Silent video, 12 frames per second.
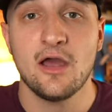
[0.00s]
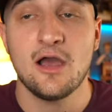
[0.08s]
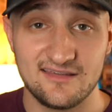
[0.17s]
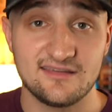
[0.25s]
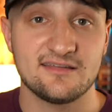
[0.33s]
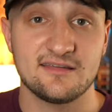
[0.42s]

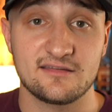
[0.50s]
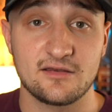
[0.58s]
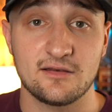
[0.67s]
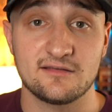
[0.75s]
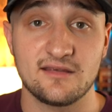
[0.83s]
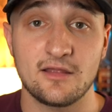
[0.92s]
Is this as
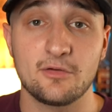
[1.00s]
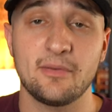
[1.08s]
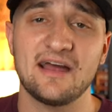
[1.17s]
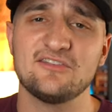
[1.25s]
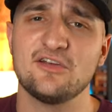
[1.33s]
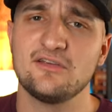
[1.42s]
good as other
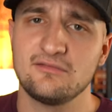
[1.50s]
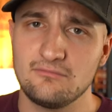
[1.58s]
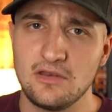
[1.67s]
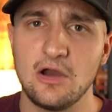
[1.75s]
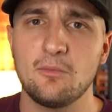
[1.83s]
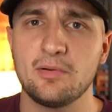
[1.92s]
batches?
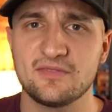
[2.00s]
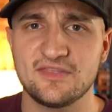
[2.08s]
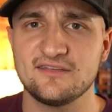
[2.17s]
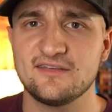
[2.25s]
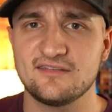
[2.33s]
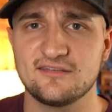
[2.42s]
No, but
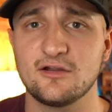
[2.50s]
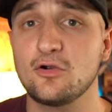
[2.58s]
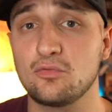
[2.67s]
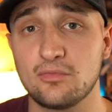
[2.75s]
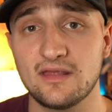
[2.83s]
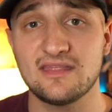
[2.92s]
this is still
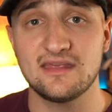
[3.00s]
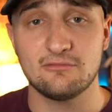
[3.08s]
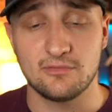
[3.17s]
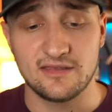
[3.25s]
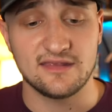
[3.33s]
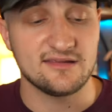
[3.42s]
really,
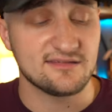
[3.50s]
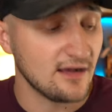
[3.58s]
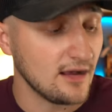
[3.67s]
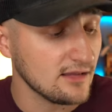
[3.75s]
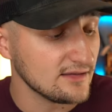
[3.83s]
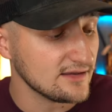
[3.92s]
really
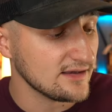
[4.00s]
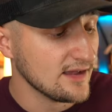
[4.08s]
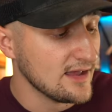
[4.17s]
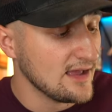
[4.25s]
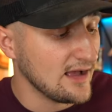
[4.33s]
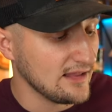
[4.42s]
solid
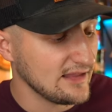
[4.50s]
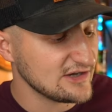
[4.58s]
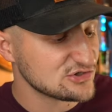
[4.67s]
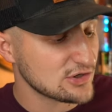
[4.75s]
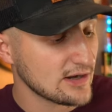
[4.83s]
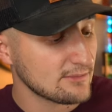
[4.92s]

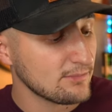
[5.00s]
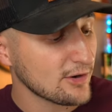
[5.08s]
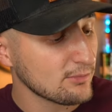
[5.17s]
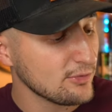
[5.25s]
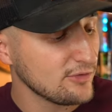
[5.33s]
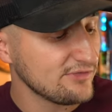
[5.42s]
Elijah Craig
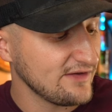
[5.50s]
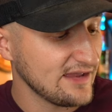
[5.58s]
Barrel Proof,